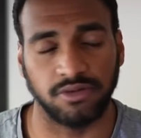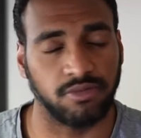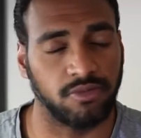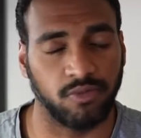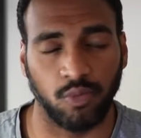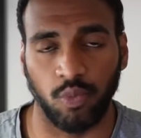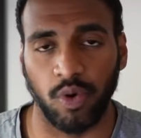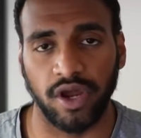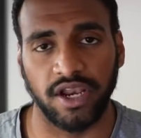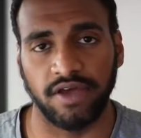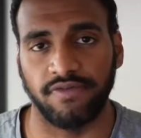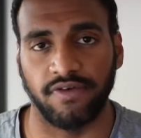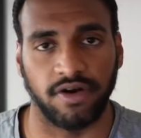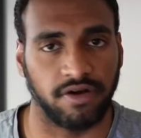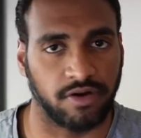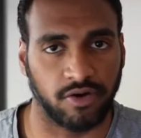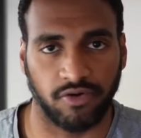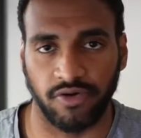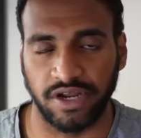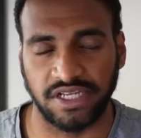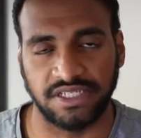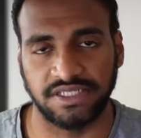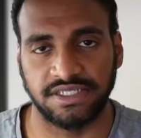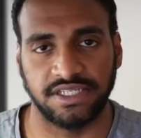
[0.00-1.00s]
whatever,
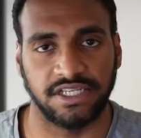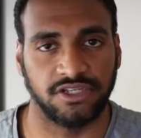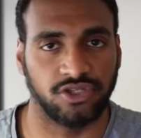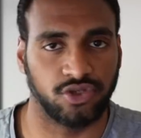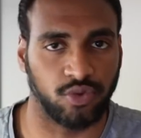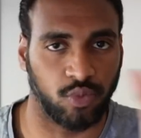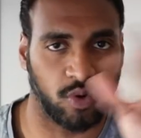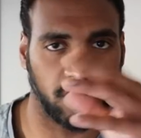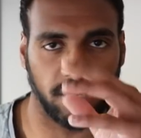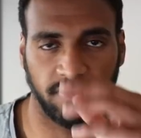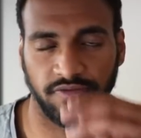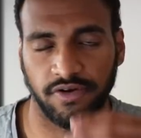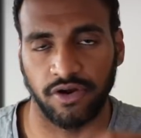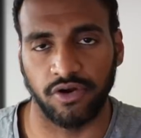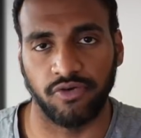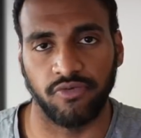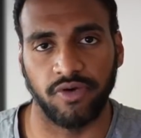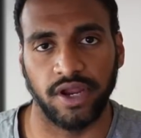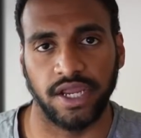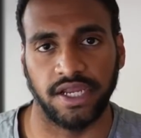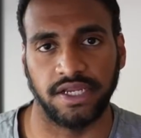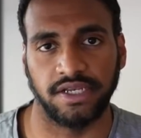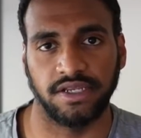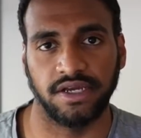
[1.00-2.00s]
grade C to whatever
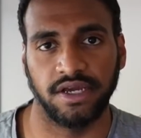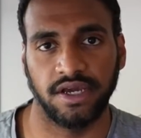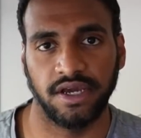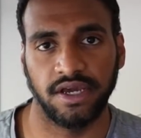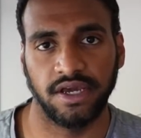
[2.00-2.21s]
grade,